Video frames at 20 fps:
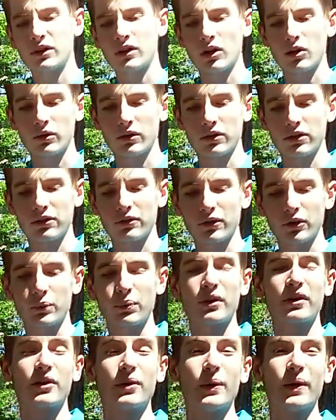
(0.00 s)
going through
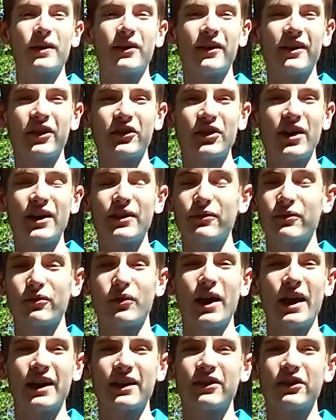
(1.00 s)
pretty quickly because I'm
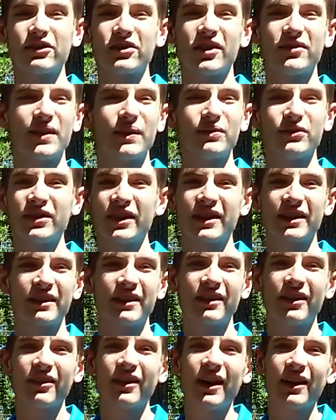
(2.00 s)
rocking this stuff. I'm digging it
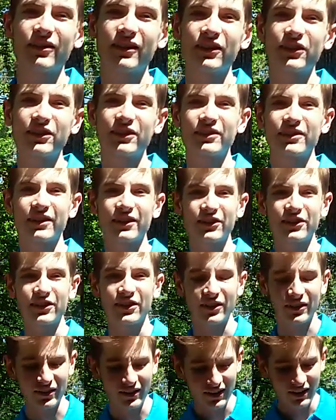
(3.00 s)
a lot recently.
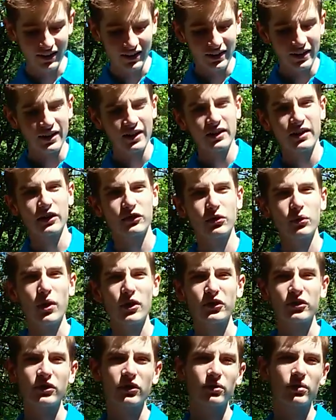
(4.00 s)
So thanks for
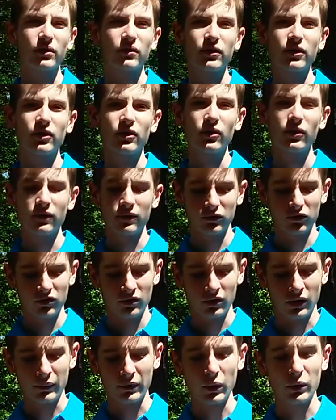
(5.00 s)
watching this review.
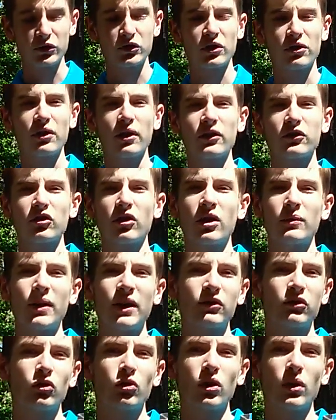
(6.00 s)
Let me know what your thoughts are
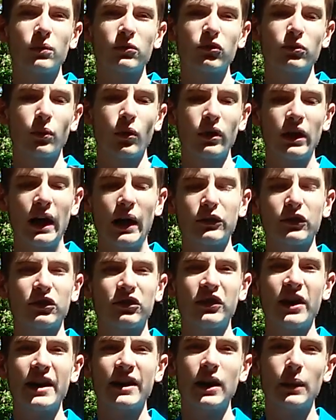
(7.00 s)
about Dior Homme Sport. How does it
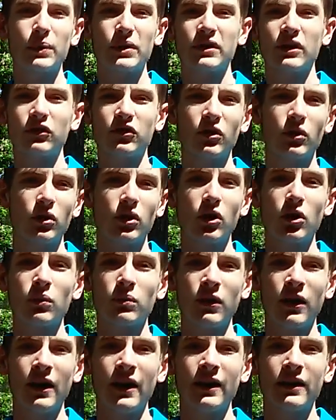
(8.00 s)
stack up in the Dior
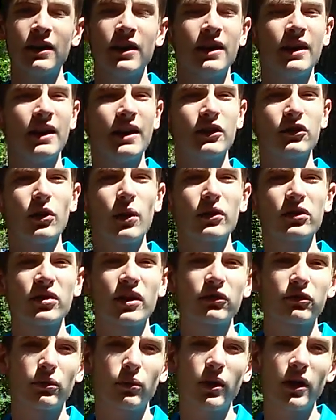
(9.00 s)
Homme line? As always,
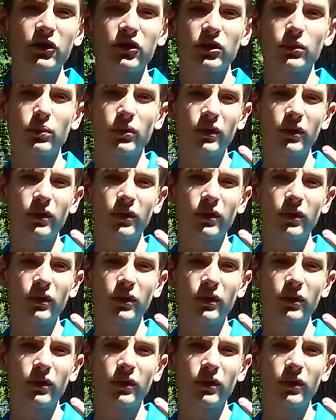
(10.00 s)
thanks for watching.